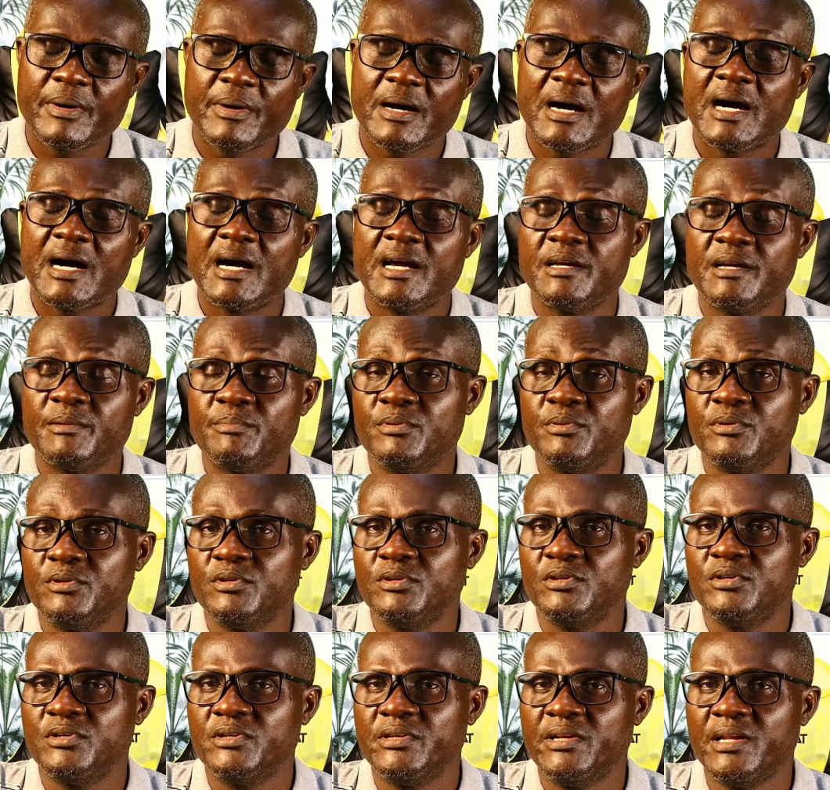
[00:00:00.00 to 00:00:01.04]

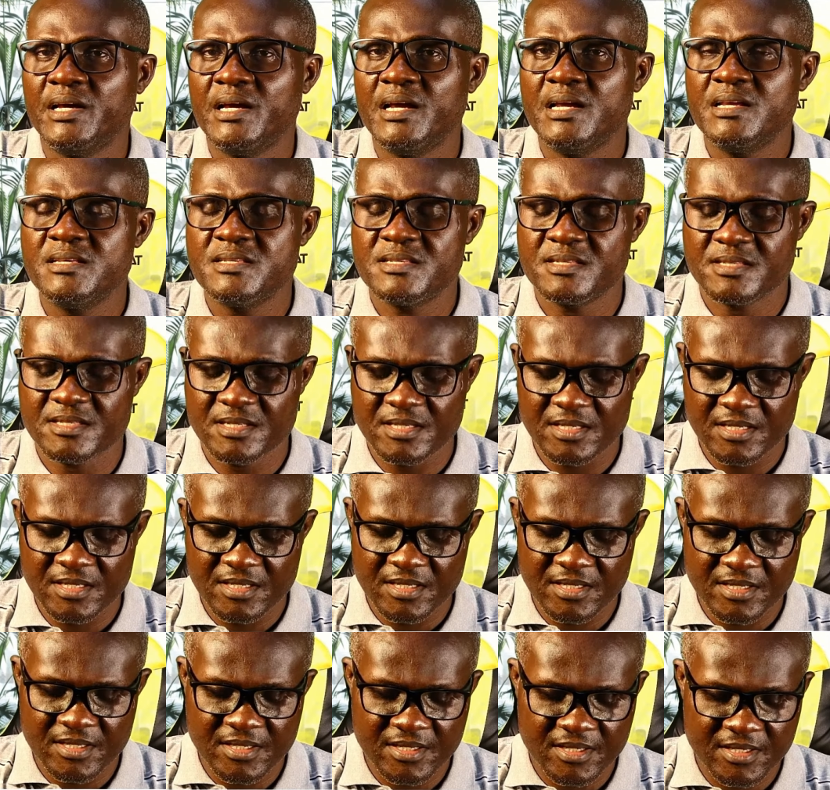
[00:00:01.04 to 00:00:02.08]
Bible I
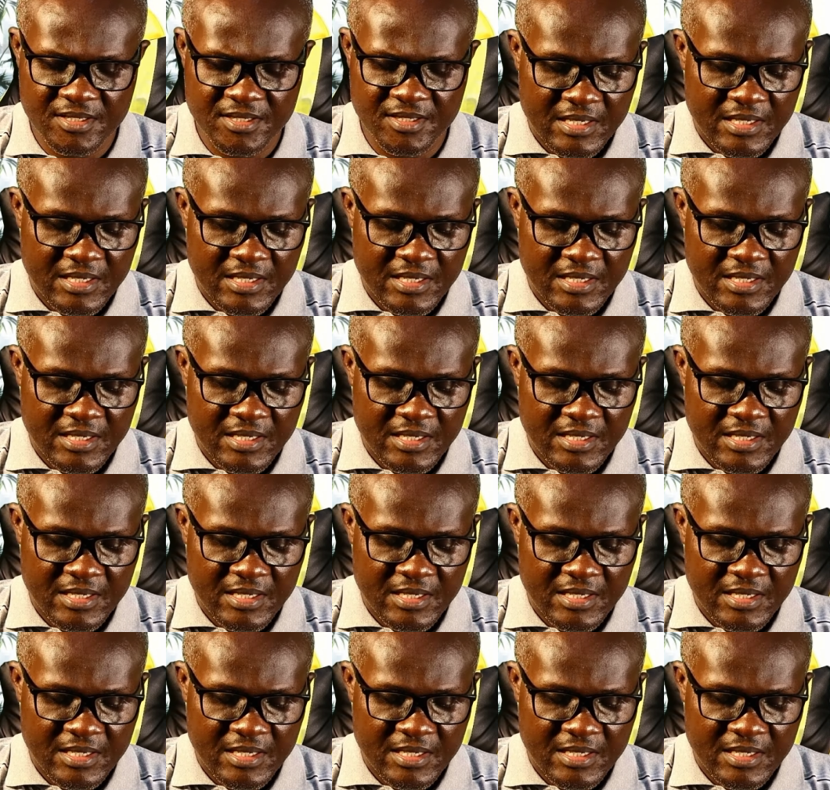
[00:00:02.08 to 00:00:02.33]
see.